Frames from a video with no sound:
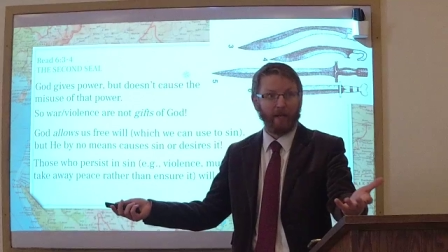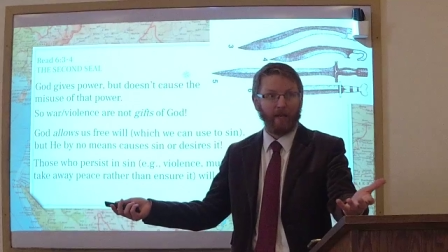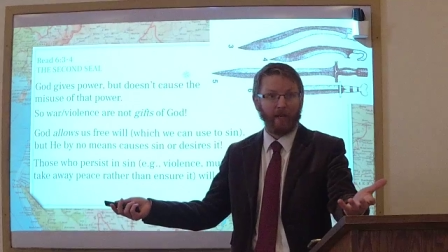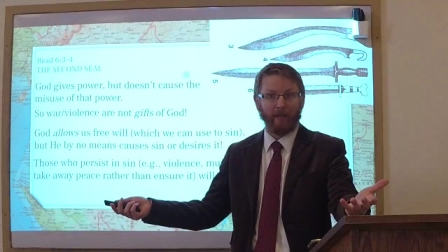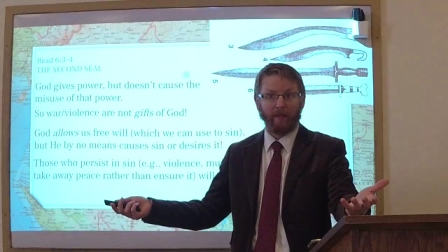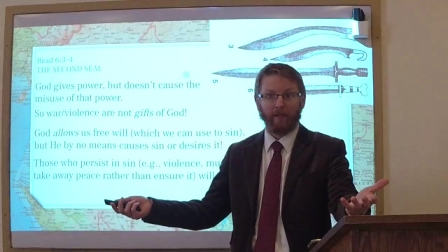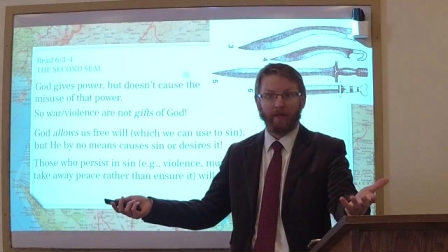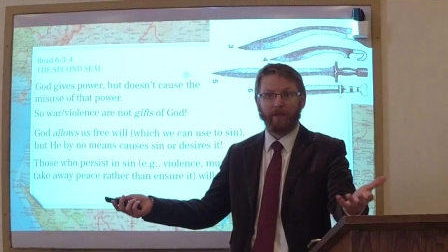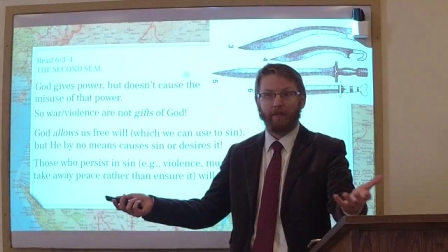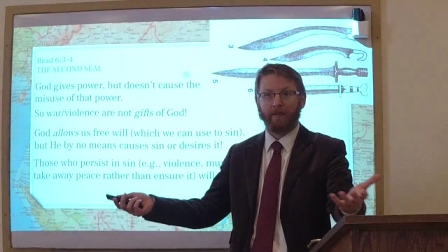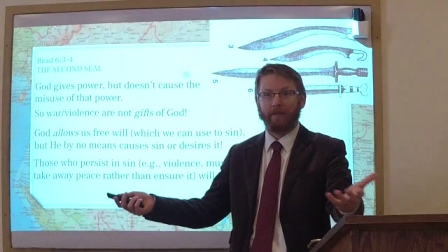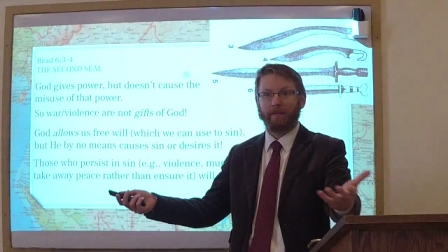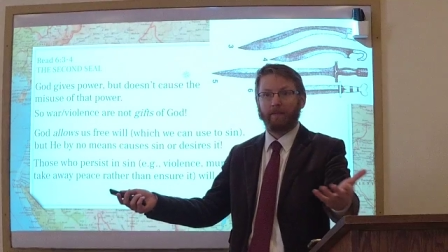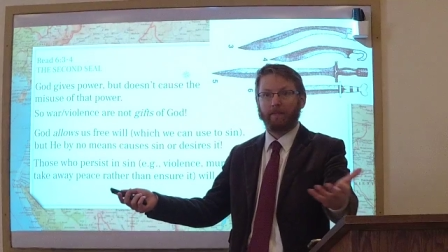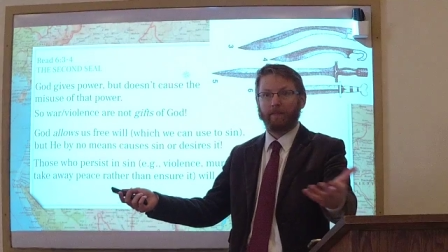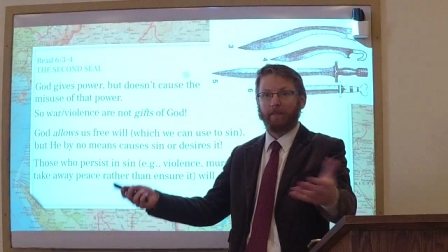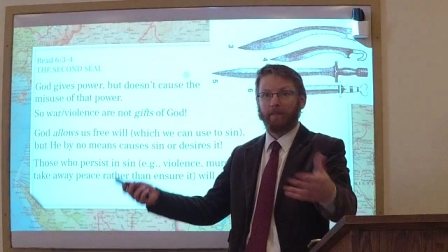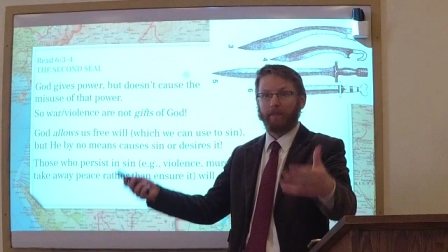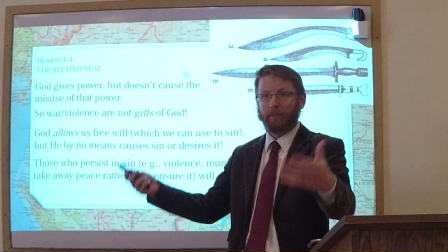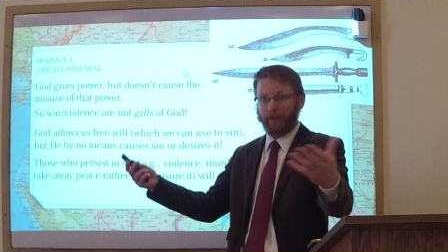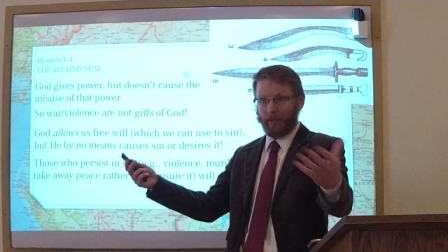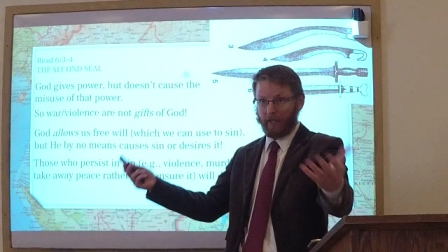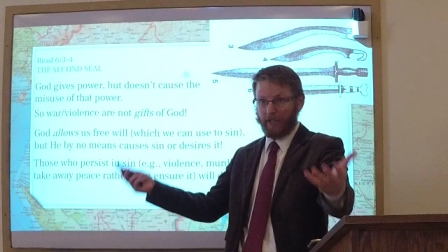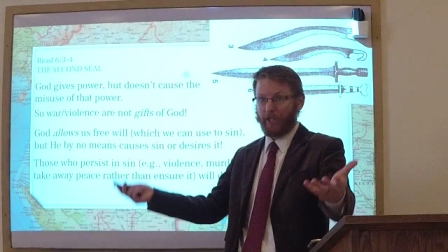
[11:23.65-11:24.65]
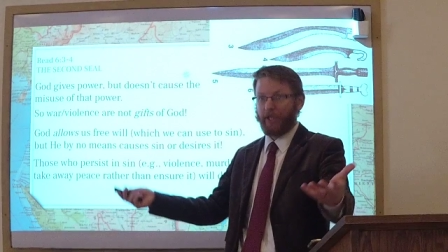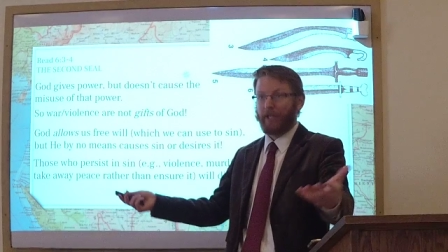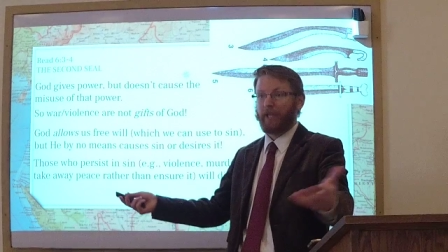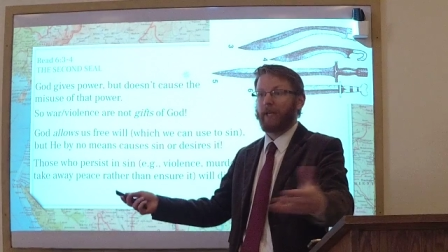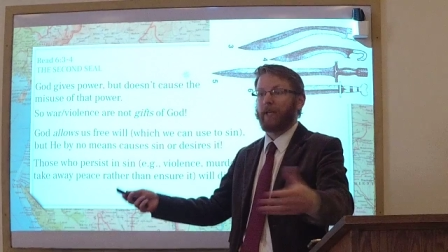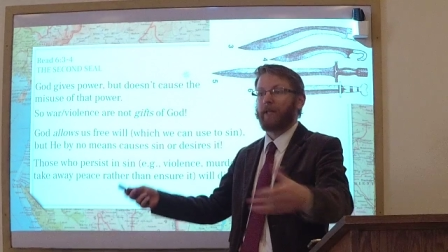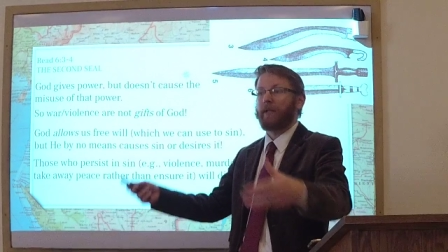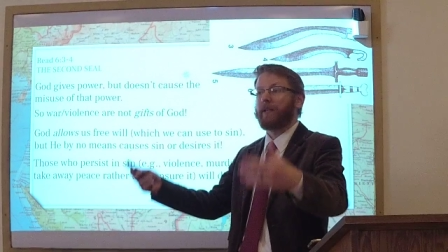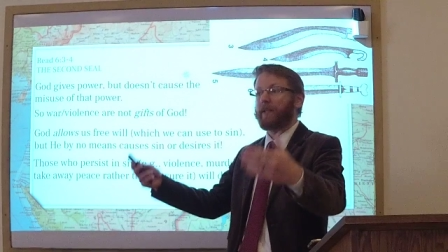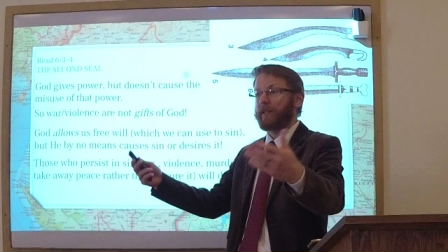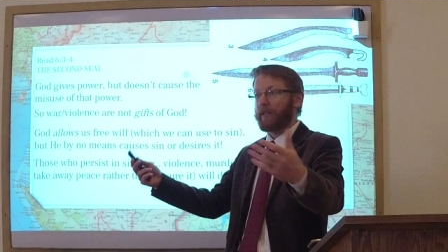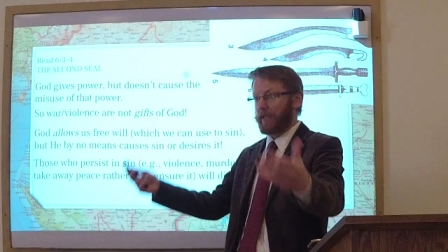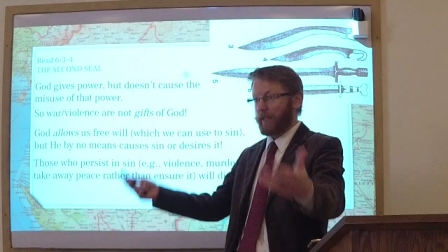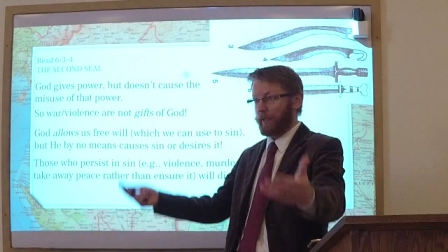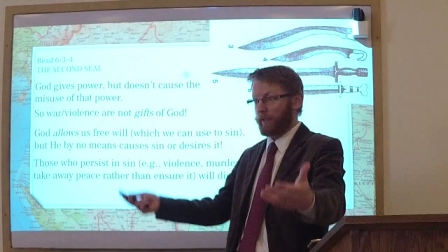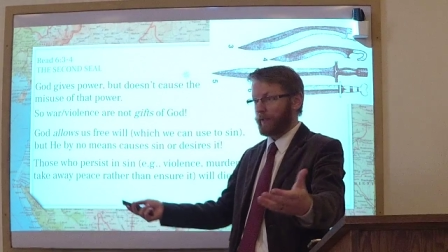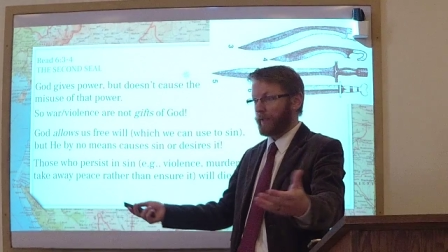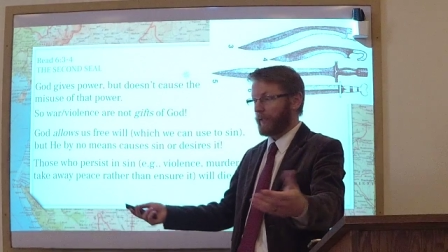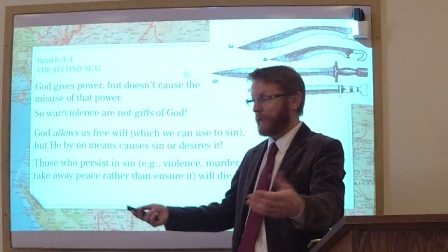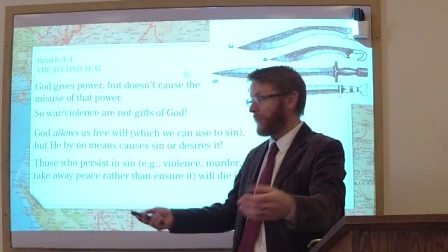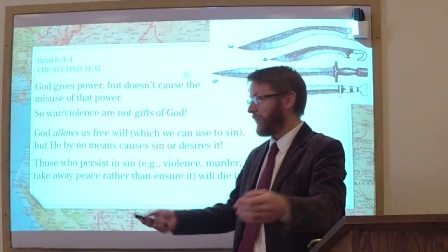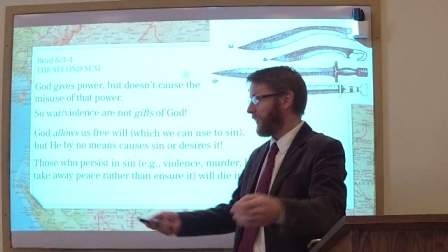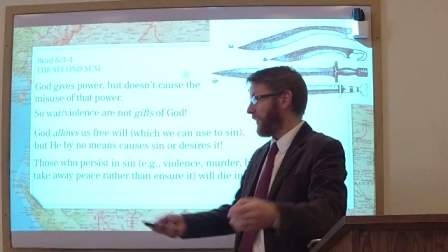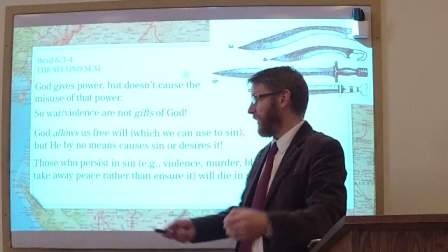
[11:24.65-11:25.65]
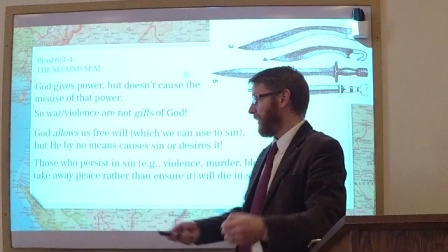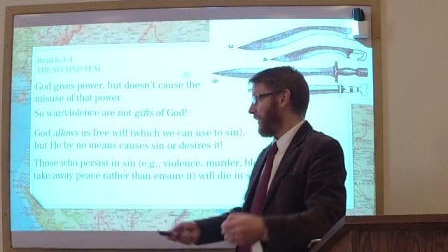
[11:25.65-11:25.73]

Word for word: and bloodshed and killing.